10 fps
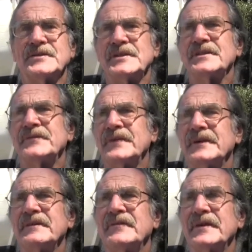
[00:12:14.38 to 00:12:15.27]
she's a
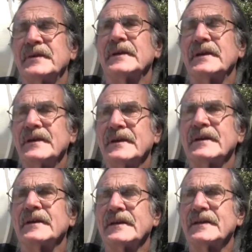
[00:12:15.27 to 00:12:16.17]
very, very
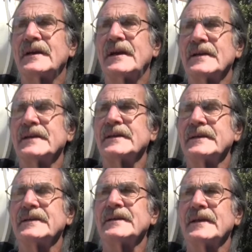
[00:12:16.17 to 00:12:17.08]

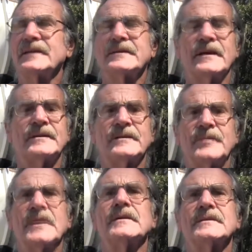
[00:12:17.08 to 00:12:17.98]
high dollar
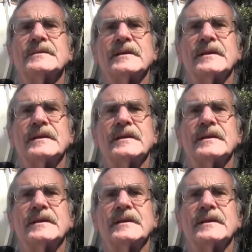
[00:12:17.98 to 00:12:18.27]
boat,